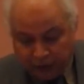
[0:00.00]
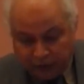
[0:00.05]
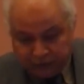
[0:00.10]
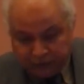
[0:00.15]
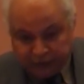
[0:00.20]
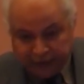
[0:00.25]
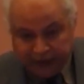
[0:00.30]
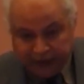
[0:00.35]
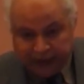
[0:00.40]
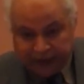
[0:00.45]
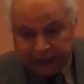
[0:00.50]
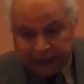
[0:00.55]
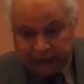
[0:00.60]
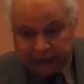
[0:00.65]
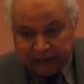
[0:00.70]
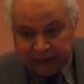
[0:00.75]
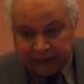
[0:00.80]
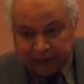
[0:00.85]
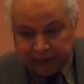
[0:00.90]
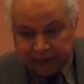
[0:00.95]
feel
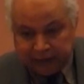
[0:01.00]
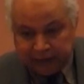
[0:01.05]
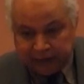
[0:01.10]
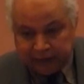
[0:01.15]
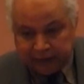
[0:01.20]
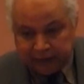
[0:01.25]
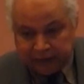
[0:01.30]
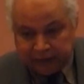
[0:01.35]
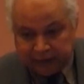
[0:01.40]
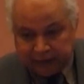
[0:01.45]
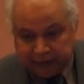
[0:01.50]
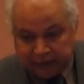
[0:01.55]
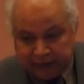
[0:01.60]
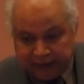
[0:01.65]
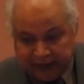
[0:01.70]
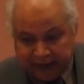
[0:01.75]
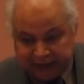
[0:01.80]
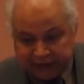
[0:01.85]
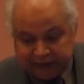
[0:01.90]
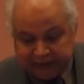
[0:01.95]

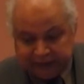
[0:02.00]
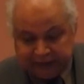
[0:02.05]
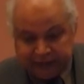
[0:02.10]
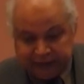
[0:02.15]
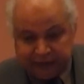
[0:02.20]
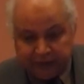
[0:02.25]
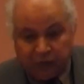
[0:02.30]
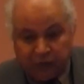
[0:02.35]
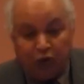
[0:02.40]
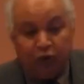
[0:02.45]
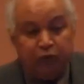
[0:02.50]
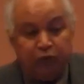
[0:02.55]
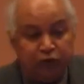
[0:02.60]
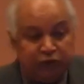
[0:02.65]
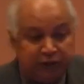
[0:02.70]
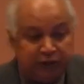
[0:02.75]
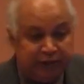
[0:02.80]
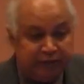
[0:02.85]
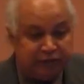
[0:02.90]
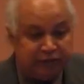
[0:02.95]
that more
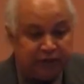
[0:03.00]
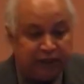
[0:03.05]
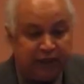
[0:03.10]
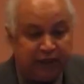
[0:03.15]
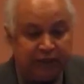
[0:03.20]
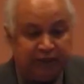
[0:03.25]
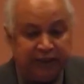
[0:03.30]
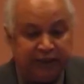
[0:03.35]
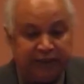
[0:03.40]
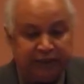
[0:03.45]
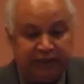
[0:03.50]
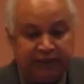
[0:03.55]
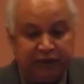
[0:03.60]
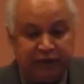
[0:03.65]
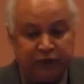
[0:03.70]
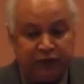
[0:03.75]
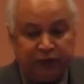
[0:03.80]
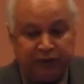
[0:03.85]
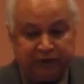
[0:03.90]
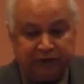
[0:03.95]
Muslims are attracted
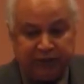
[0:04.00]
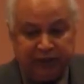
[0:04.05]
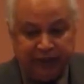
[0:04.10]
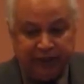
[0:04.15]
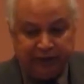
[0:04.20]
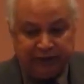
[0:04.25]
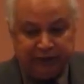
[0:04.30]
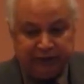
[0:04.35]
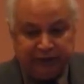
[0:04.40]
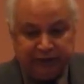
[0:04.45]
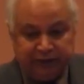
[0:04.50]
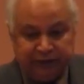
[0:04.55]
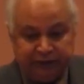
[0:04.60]
towards science.